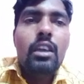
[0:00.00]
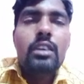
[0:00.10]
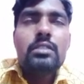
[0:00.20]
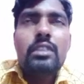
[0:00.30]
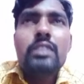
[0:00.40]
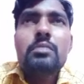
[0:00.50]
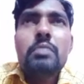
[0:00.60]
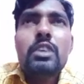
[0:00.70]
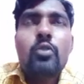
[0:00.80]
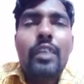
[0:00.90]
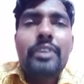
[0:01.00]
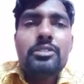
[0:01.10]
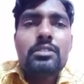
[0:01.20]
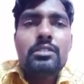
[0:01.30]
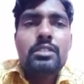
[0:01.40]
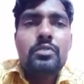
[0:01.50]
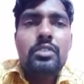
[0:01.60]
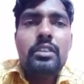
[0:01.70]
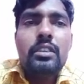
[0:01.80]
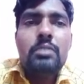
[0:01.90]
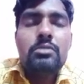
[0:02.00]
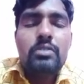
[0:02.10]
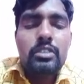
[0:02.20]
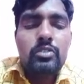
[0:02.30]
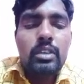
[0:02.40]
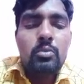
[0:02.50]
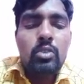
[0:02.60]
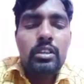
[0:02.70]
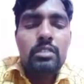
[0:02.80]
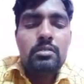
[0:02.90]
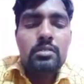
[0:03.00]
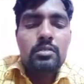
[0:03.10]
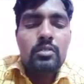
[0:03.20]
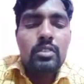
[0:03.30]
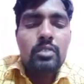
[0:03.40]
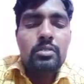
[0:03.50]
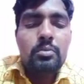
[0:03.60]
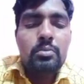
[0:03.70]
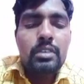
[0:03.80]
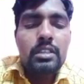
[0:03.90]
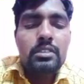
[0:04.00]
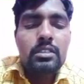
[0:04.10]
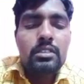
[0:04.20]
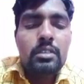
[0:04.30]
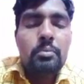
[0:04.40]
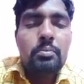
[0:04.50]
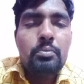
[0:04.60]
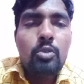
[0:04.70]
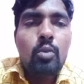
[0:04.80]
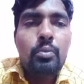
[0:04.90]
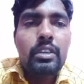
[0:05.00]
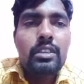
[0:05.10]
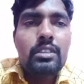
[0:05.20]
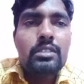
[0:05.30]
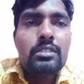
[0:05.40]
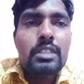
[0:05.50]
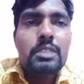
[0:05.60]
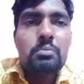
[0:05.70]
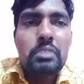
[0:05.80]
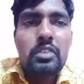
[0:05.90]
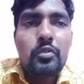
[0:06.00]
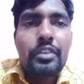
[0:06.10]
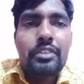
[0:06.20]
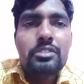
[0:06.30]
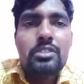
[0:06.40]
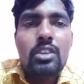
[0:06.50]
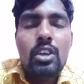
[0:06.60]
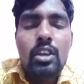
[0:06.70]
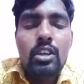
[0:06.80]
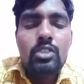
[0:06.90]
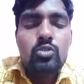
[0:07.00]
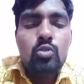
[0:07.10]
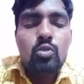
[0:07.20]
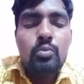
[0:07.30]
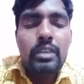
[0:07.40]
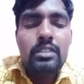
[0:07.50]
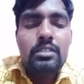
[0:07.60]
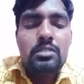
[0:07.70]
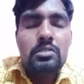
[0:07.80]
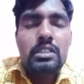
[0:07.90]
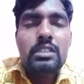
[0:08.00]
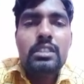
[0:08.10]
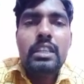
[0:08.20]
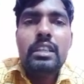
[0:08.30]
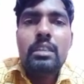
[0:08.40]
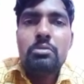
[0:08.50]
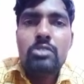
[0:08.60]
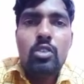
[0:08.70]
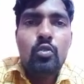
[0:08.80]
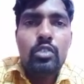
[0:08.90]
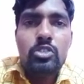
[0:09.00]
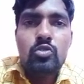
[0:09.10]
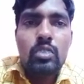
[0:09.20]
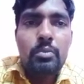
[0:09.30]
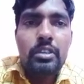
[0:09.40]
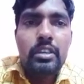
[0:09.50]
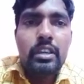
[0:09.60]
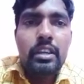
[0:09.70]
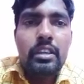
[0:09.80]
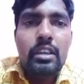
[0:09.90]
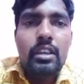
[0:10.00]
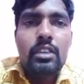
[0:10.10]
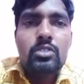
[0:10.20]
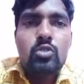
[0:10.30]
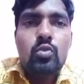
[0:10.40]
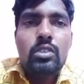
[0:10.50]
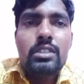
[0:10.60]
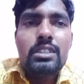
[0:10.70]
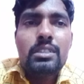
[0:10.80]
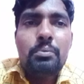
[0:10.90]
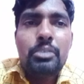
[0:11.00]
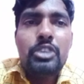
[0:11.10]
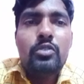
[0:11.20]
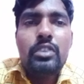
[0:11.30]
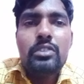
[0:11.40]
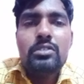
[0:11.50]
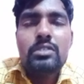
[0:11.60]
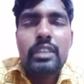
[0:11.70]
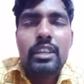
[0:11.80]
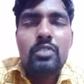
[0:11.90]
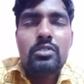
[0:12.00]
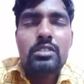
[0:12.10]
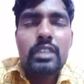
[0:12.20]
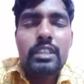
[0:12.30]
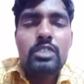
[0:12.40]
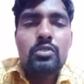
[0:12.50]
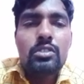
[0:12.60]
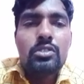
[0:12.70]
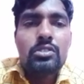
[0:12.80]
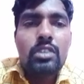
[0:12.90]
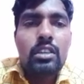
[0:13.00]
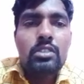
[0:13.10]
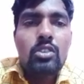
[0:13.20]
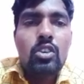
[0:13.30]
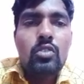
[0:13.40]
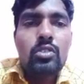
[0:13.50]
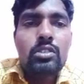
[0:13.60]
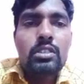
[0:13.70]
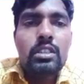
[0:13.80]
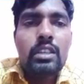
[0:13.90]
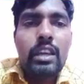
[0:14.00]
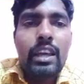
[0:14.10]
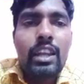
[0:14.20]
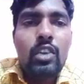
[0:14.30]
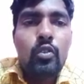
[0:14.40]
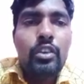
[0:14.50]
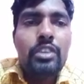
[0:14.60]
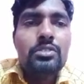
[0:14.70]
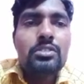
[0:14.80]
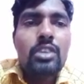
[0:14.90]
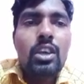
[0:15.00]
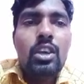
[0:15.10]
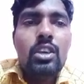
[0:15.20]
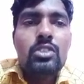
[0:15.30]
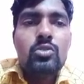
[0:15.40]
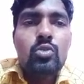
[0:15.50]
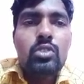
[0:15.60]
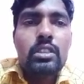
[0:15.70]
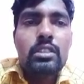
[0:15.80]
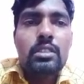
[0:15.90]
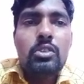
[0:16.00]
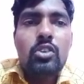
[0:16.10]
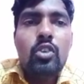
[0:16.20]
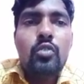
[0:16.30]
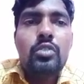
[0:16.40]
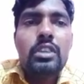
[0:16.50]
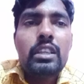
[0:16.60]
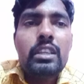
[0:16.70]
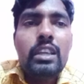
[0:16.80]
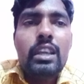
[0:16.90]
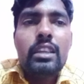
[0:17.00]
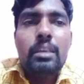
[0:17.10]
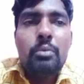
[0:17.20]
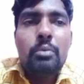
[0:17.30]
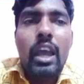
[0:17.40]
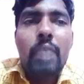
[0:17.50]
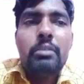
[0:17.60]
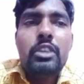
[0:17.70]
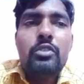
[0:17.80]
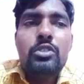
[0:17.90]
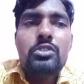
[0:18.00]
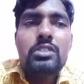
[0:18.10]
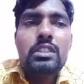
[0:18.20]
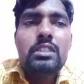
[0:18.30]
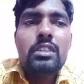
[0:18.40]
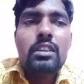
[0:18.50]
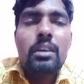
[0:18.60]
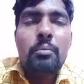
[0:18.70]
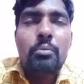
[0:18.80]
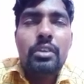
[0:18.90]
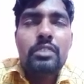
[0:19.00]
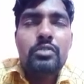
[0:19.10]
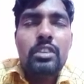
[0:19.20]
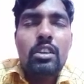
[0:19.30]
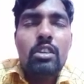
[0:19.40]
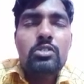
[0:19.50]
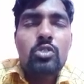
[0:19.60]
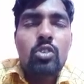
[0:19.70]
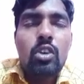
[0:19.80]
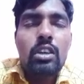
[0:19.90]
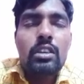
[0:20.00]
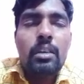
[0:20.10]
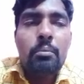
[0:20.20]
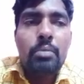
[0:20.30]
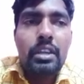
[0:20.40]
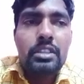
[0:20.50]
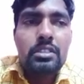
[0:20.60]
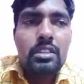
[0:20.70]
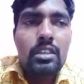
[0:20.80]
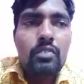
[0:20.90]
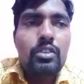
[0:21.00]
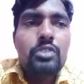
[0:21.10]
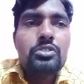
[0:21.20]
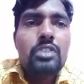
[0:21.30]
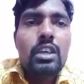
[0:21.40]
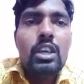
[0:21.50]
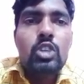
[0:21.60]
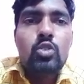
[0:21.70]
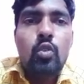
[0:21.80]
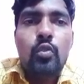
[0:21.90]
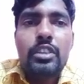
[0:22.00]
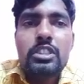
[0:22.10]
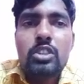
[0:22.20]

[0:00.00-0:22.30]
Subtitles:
Seismic waves, different types of earthquake pointers. One of the major subtopic is seismic waves. So my dear students, three types of waves will be there. So one is the P waves, second one is the S waves, and third one the L waves. So nothing but of the primary waves. These are we are also called compressional waves. So which